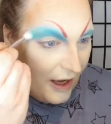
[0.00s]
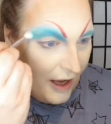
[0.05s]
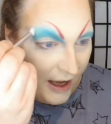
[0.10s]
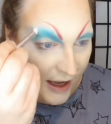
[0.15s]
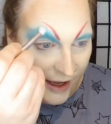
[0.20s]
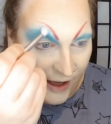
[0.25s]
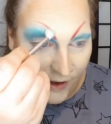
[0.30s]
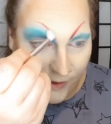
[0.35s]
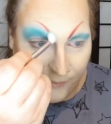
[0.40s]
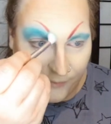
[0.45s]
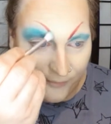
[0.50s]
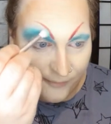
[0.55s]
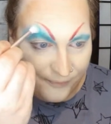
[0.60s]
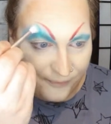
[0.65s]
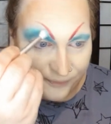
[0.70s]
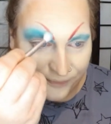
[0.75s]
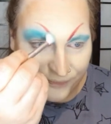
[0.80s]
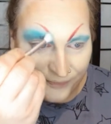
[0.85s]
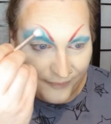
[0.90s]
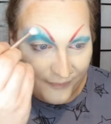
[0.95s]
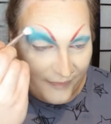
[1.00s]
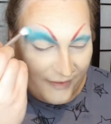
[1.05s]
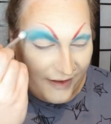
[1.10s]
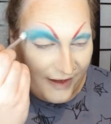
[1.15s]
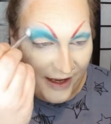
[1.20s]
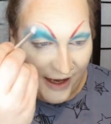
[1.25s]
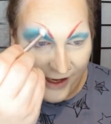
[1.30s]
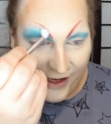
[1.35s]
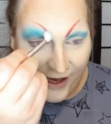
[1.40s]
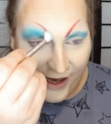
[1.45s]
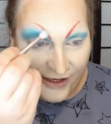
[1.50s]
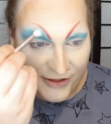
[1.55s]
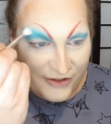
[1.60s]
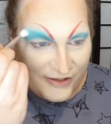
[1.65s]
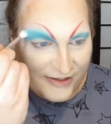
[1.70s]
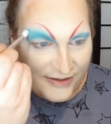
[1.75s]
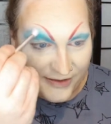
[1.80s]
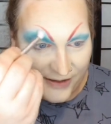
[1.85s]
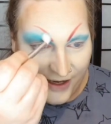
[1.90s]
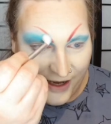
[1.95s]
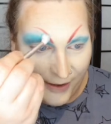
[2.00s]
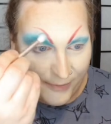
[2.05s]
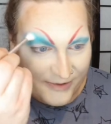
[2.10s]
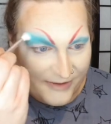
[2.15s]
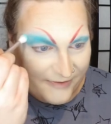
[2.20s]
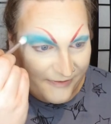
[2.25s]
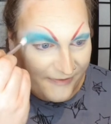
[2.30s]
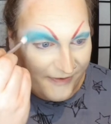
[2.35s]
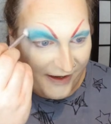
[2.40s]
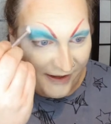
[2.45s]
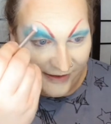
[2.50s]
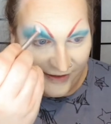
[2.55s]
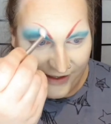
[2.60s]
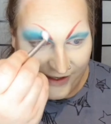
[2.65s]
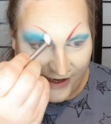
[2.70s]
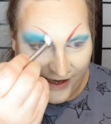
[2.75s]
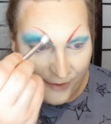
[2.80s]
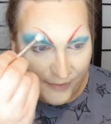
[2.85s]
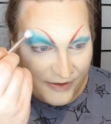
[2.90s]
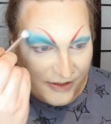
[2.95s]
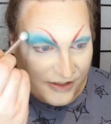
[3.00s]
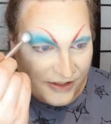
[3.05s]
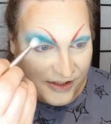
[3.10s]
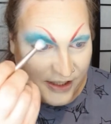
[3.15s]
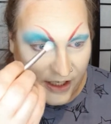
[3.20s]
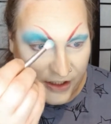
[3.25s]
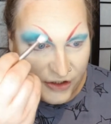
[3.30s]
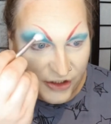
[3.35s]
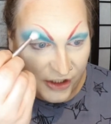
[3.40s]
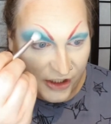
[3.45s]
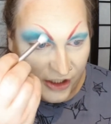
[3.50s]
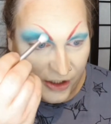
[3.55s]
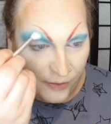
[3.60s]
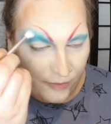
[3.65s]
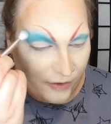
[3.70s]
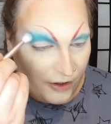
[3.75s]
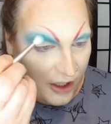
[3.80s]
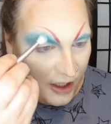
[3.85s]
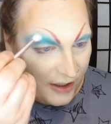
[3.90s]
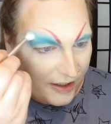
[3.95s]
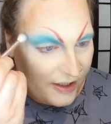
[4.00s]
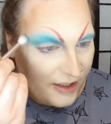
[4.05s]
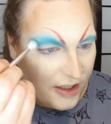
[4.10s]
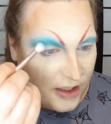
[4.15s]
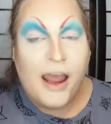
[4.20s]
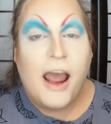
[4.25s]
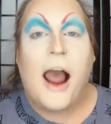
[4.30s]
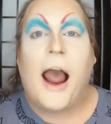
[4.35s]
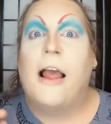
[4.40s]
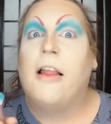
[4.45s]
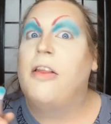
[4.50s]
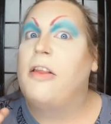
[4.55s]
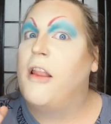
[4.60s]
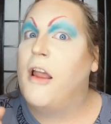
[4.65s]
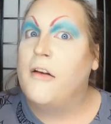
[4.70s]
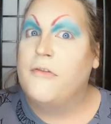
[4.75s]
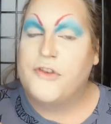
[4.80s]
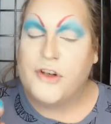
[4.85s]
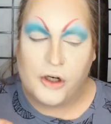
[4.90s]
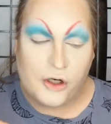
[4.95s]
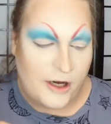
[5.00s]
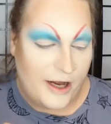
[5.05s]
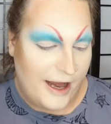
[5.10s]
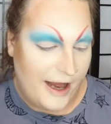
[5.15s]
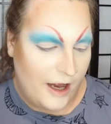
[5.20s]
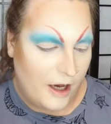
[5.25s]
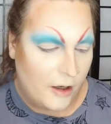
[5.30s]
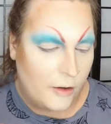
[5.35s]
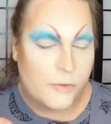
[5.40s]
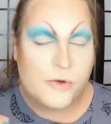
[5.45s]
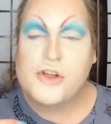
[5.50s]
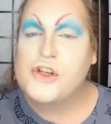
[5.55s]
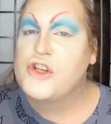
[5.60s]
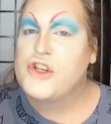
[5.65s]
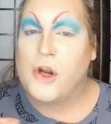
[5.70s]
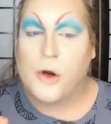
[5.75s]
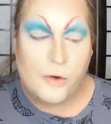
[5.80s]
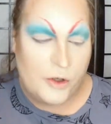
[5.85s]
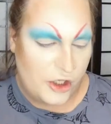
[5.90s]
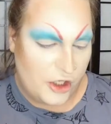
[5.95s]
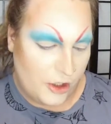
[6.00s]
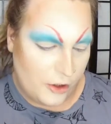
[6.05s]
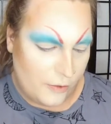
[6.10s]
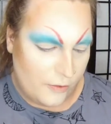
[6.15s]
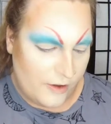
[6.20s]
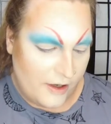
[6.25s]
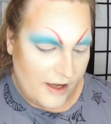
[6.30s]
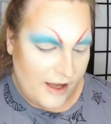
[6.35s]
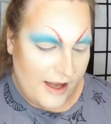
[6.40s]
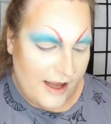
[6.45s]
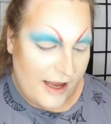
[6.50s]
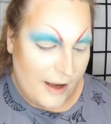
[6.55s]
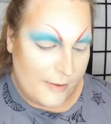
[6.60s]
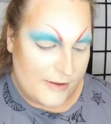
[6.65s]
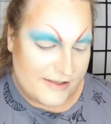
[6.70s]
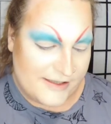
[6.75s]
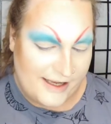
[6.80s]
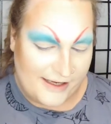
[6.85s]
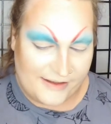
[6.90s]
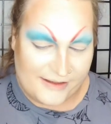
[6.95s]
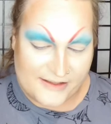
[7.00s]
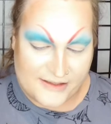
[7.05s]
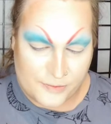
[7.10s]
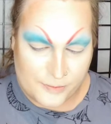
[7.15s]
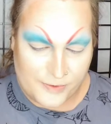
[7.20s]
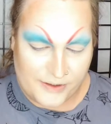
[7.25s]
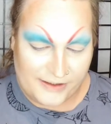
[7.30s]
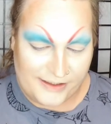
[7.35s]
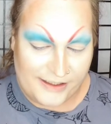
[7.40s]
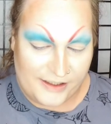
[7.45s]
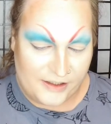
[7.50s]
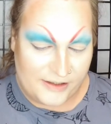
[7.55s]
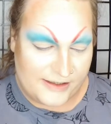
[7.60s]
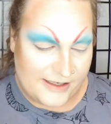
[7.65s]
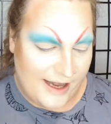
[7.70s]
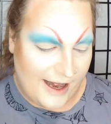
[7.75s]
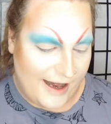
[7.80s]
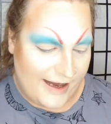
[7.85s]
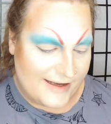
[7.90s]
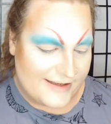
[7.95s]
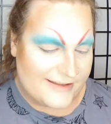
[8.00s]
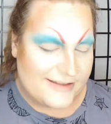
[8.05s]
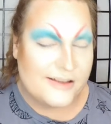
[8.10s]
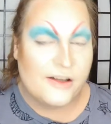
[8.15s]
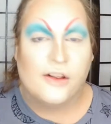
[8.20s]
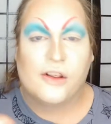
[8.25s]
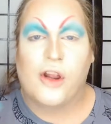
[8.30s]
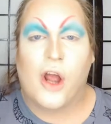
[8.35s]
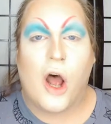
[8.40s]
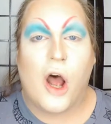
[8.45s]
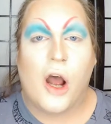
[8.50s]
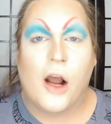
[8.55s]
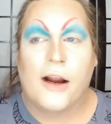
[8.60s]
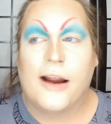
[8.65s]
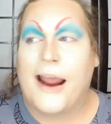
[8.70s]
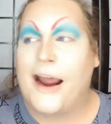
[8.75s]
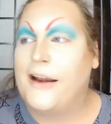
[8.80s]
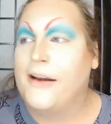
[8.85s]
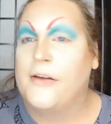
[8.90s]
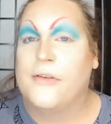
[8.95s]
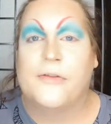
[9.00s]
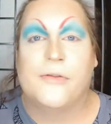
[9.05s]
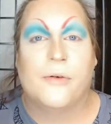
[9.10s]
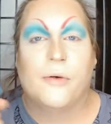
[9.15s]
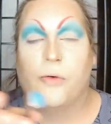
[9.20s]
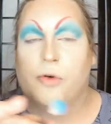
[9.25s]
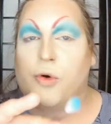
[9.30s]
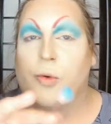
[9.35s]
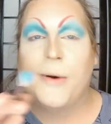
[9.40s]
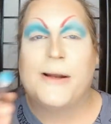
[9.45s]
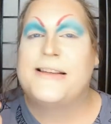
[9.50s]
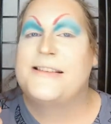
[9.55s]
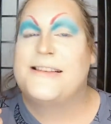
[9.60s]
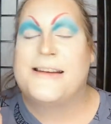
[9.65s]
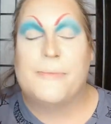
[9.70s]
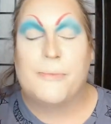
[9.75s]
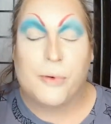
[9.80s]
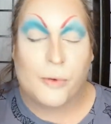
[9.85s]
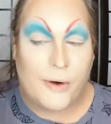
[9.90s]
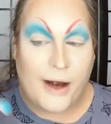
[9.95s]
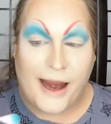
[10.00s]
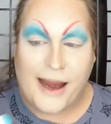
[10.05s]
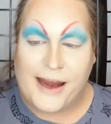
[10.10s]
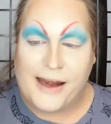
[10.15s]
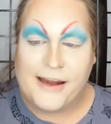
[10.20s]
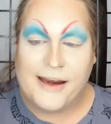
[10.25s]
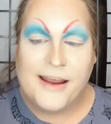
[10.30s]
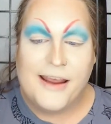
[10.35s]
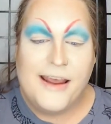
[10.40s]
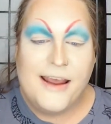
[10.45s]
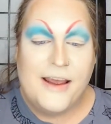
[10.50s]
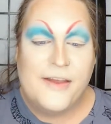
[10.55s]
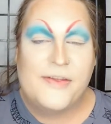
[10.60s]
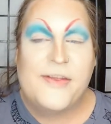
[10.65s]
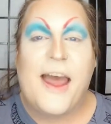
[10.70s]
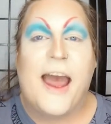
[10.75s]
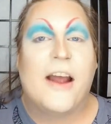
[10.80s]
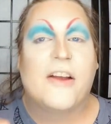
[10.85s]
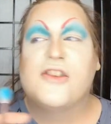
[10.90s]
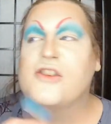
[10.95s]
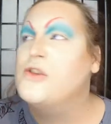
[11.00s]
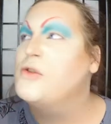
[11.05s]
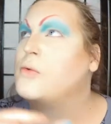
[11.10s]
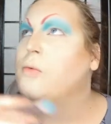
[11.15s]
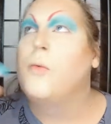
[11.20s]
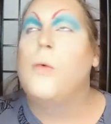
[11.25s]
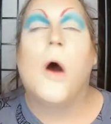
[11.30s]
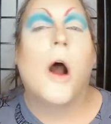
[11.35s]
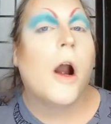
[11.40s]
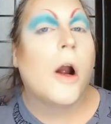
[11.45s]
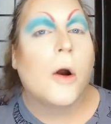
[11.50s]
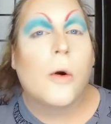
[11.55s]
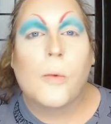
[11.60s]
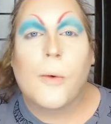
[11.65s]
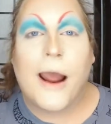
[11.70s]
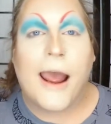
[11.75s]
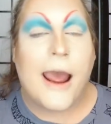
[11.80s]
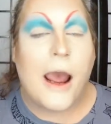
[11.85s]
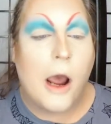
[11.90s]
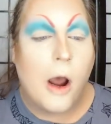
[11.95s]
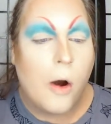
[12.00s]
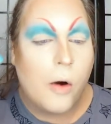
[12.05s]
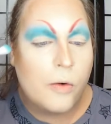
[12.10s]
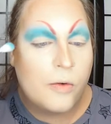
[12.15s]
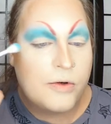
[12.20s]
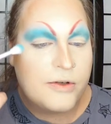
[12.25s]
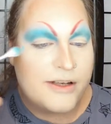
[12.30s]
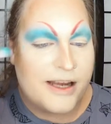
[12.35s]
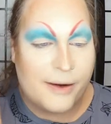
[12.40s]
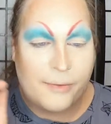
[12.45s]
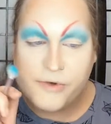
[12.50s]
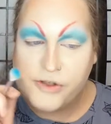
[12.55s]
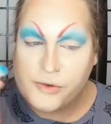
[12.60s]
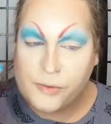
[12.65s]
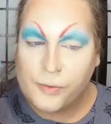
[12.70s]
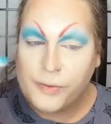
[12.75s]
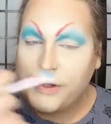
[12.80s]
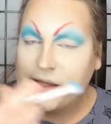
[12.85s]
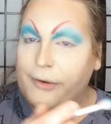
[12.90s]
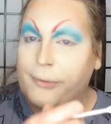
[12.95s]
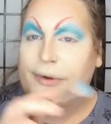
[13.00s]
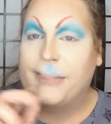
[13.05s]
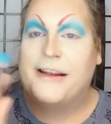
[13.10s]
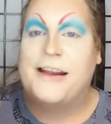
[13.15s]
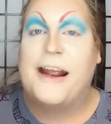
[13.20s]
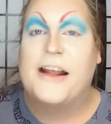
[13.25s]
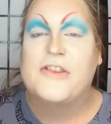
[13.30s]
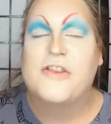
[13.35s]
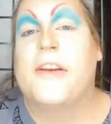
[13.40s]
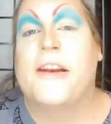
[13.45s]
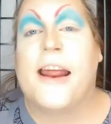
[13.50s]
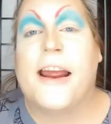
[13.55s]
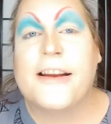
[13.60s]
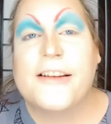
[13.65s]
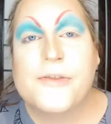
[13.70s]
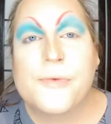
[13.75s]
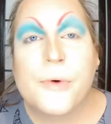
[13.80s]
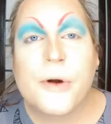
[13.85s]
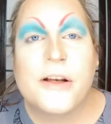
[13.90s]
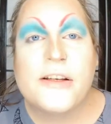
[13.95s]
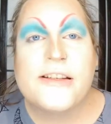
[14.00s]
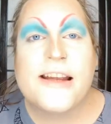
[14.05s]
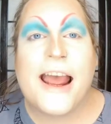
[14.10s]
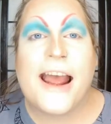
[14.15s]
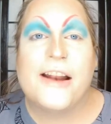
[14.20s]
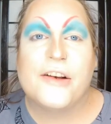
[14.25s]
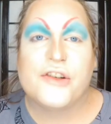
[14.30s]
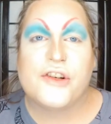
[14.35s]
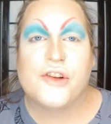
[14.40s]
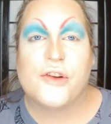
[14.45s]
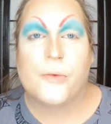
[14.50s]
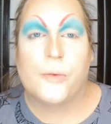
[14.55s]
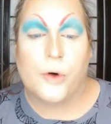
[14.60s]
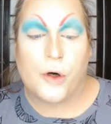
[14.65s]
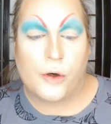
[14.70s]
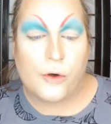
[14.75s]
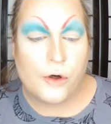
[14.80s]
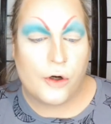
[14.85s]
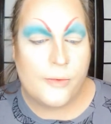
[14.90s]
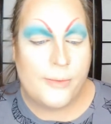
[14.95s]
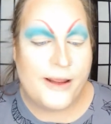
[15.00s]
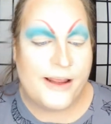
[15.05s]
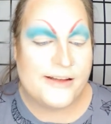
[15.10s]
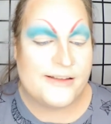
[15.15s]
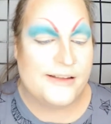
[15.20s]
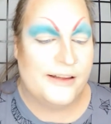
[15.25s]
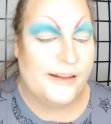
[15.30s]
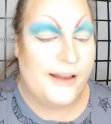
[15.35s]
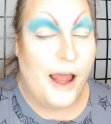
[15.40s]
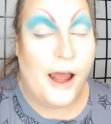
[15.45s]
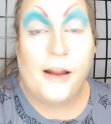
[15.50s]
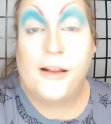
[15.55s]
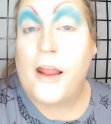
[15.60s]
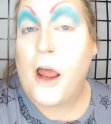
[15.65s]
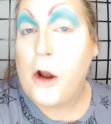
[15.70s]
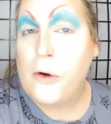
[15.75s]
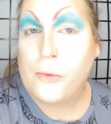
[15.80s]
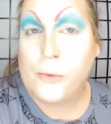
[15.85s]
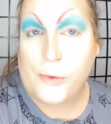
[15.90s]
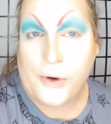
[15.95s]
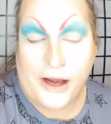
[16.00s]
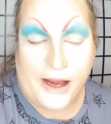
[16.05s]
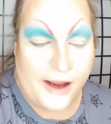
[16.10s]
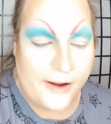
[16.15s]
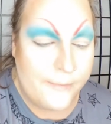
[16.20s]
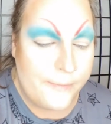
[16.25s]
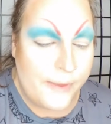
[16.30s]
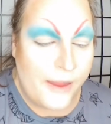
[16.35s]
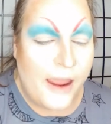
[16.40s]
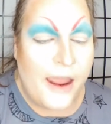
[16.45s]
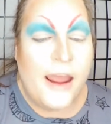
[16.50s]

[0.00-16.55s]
And I was feeling it. It was such a cute look. I loved her hair. It was so cute. It was, like, this really nice, long, kind of twisty braid that swung around. It was really, really nice. The next one to enter the workroom is Lala Ri.